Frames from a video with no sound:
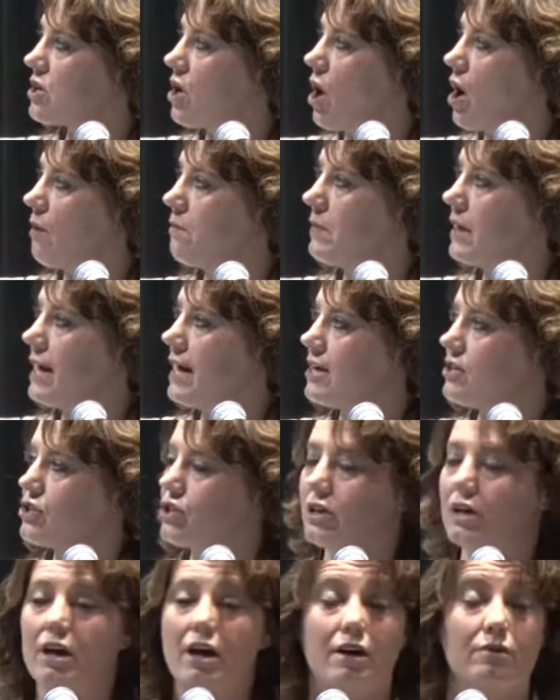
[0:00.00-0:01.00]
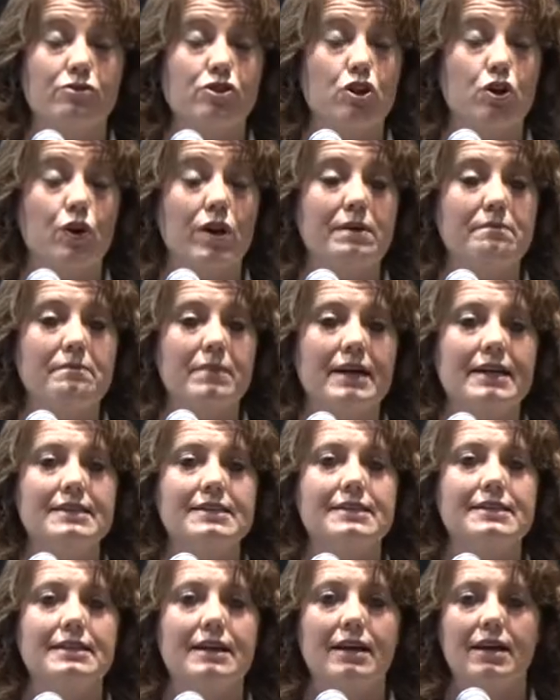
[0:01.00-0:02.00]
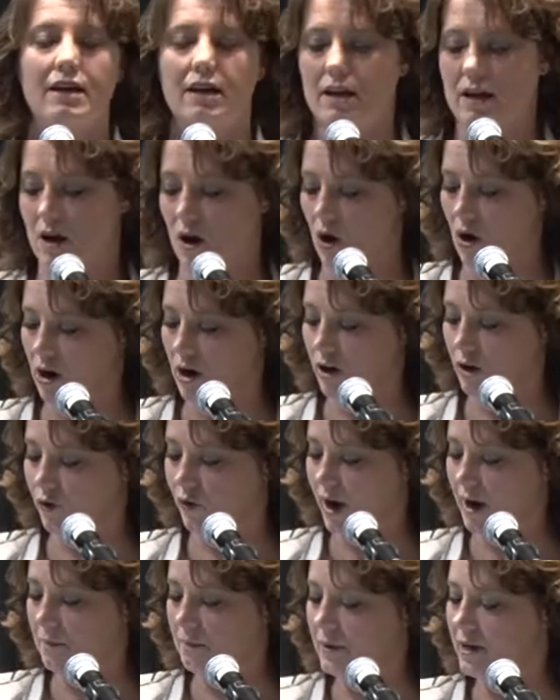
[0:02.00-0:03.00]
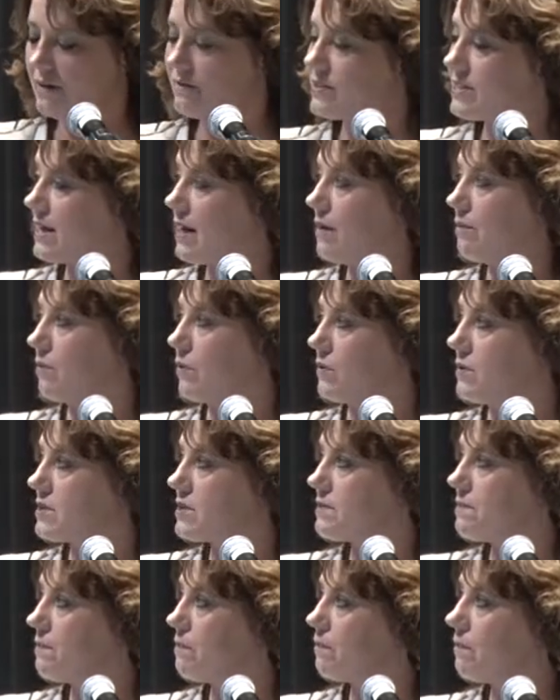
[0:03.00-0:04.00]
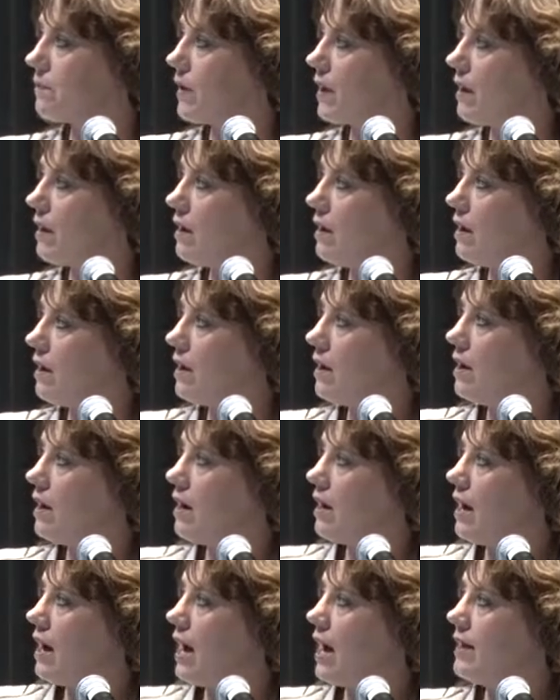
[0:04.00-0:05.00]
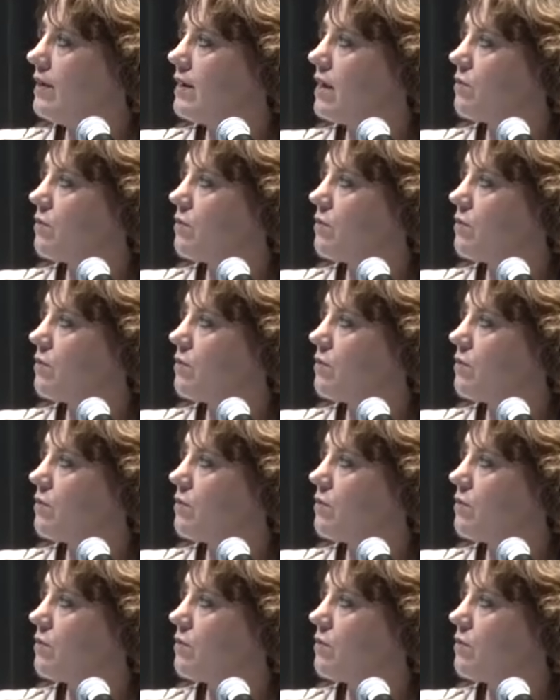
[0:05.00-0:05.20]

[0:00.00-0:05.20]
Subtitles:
combination of treatments in our ground beef samples. And